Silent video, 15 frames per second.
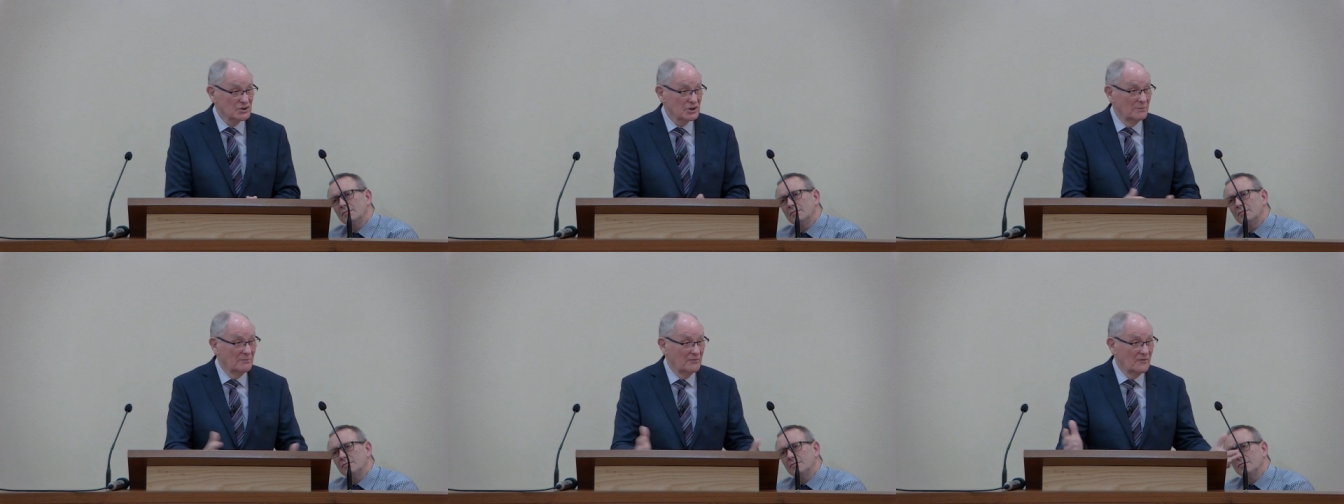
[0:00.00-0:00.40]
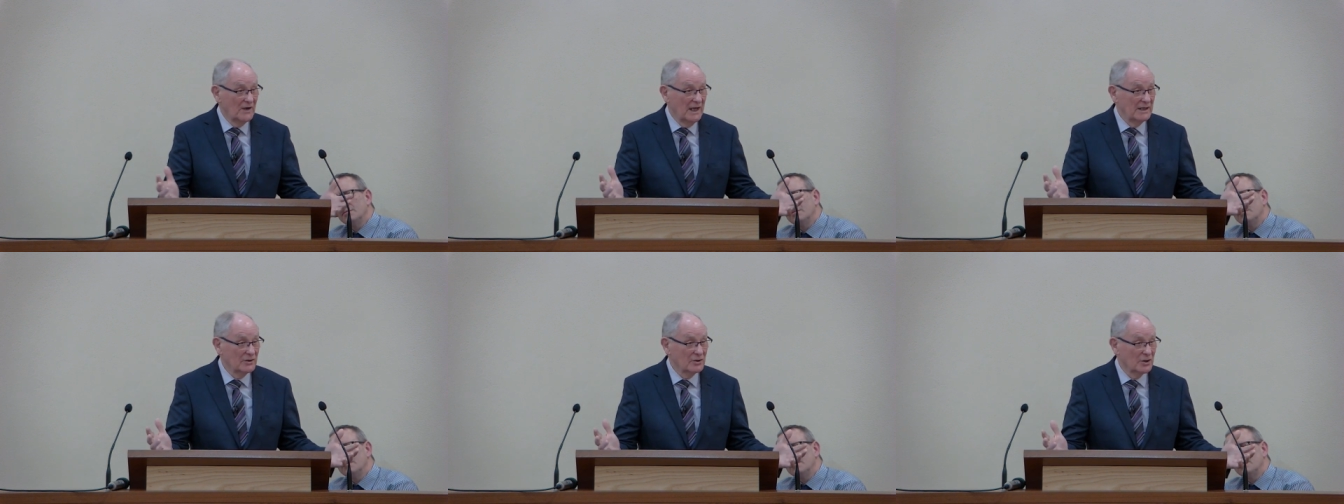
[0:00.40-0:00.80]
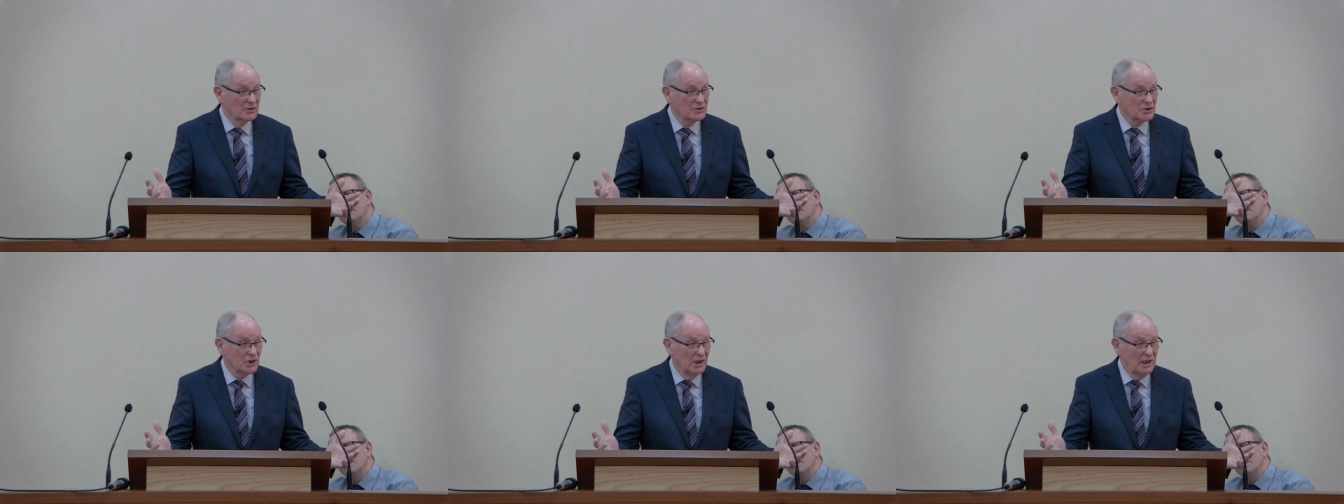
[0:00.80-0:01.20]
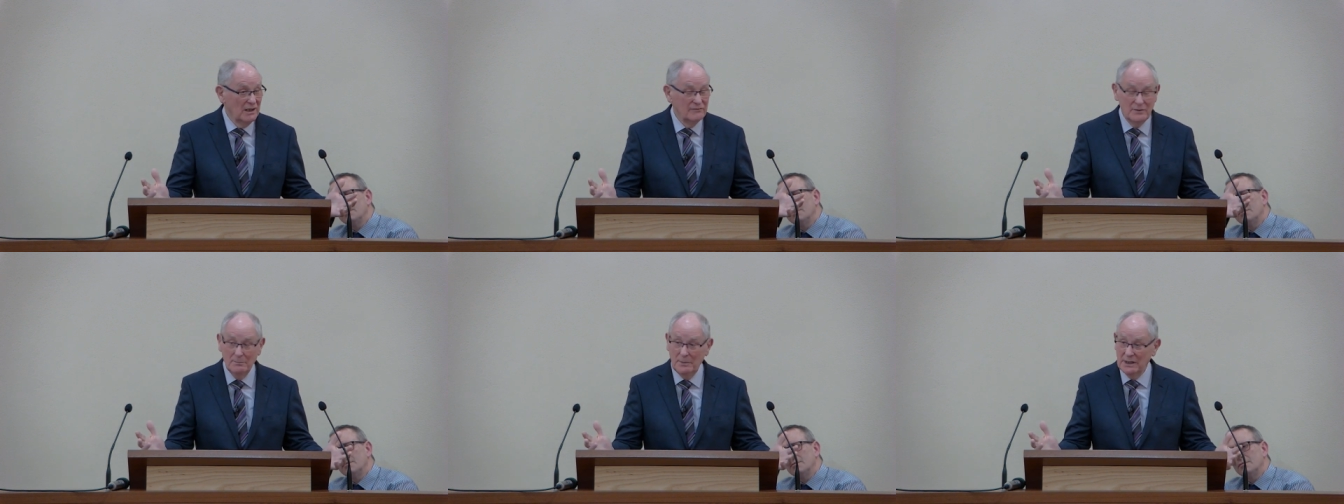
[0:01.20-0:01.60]
some friend got
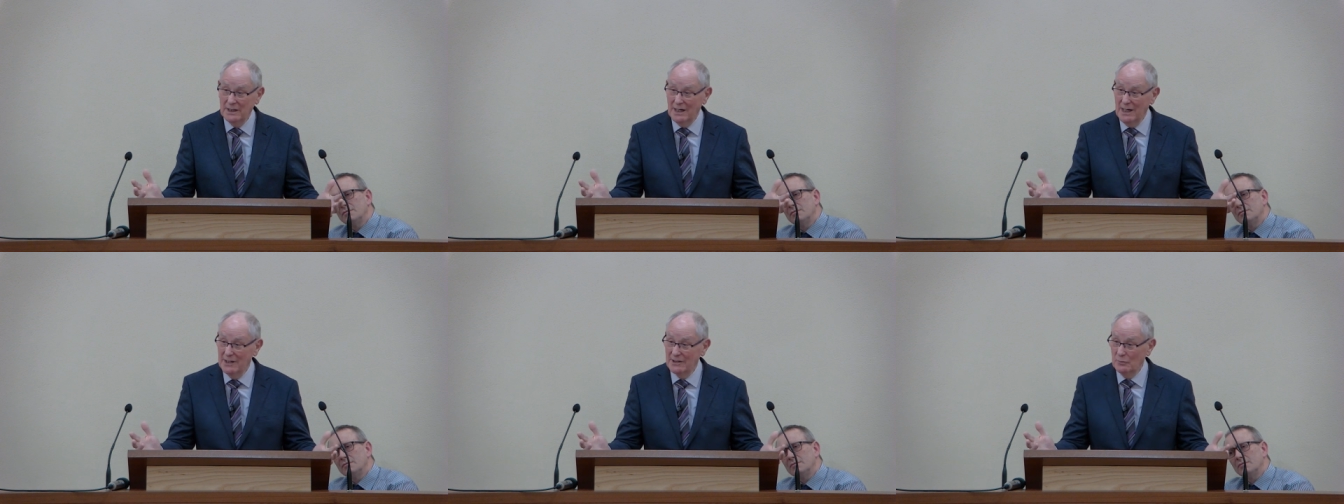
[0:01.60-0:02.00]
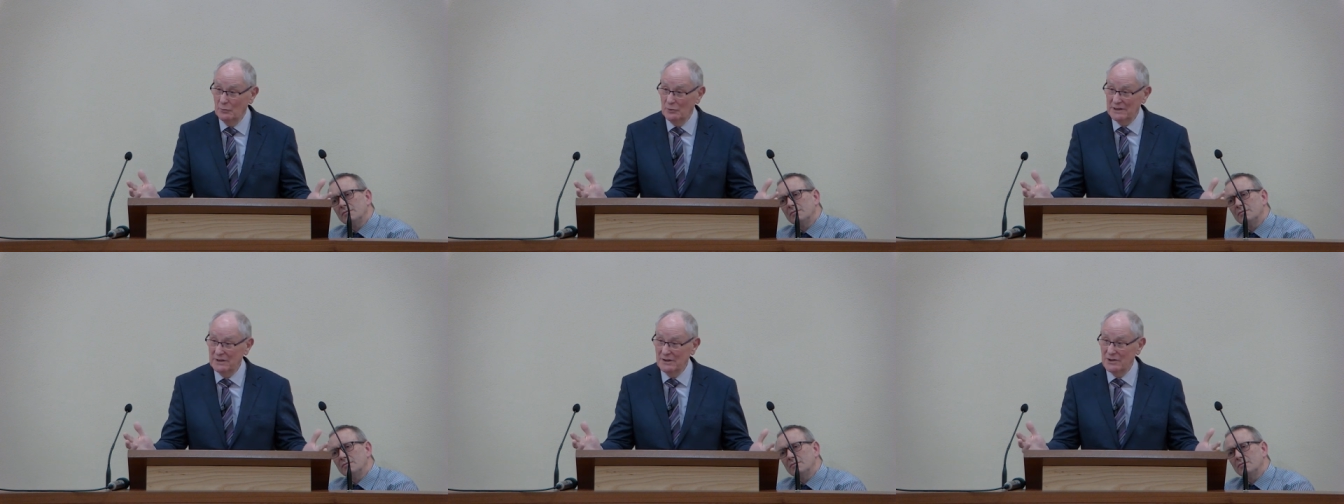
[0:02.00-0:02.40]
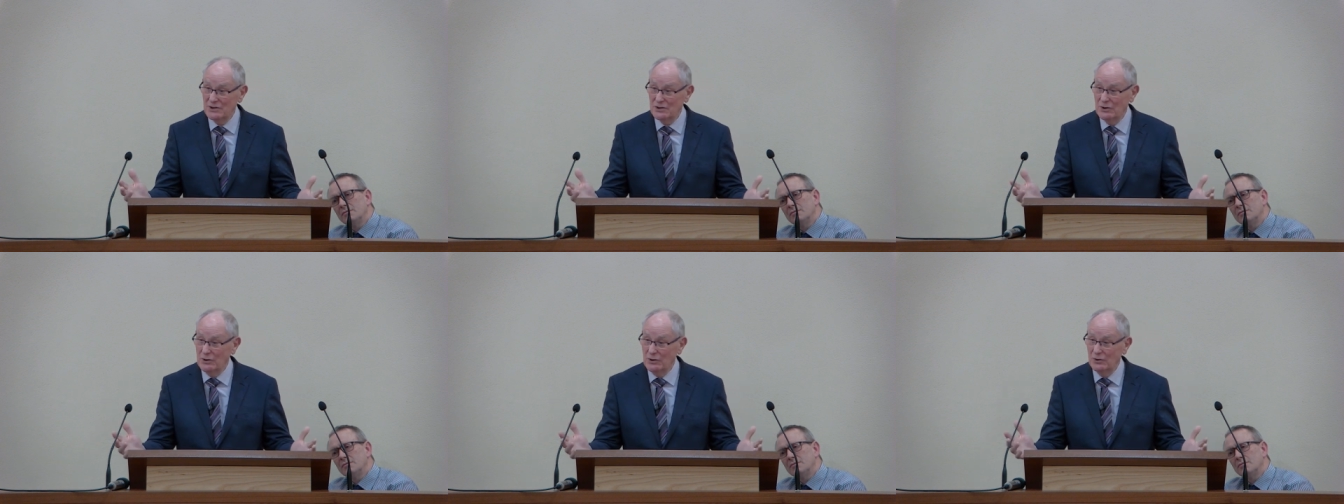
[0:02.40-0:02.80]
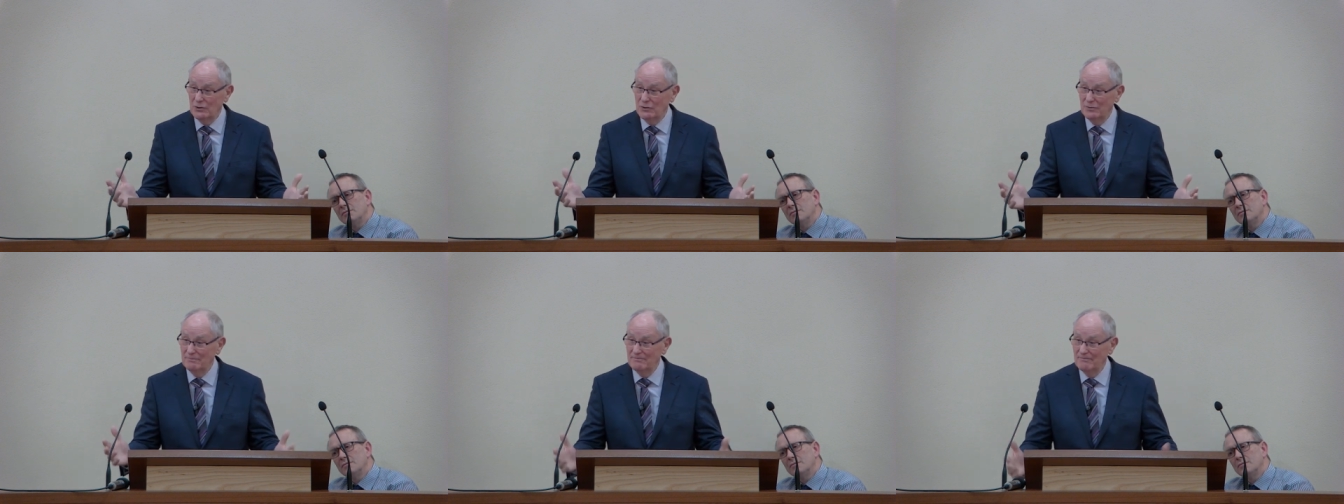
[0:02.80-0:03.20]
saved and began to witness to you.